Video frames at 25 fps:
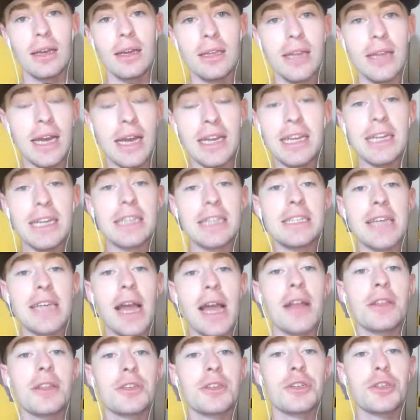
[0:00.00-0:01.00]
that he
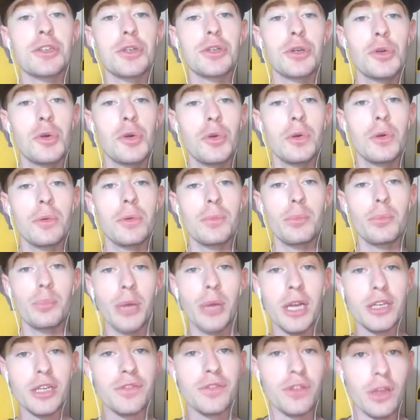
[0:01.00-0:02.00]
intends to
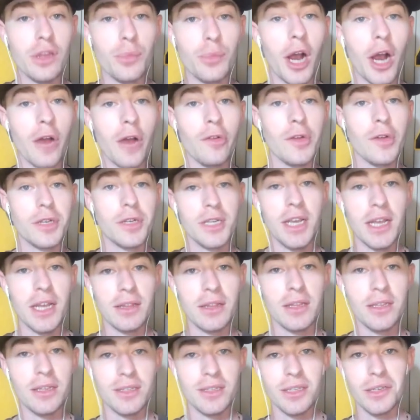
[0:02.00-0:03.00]
pitch for the Padres
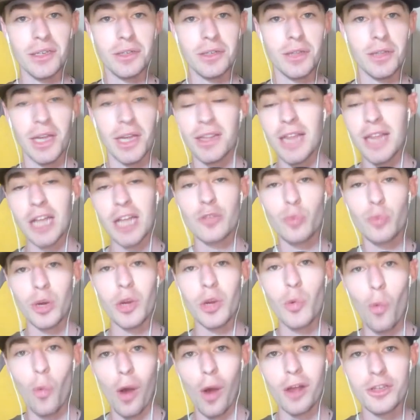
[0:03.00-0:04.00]
again this season. Like, that's what
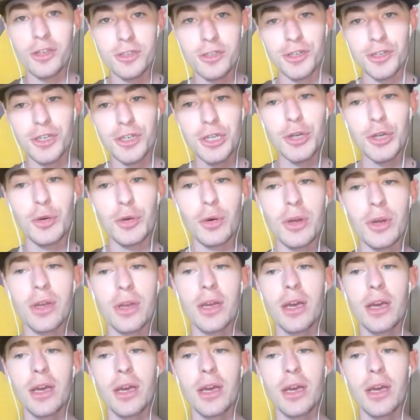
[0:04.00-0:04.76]
he wants to do.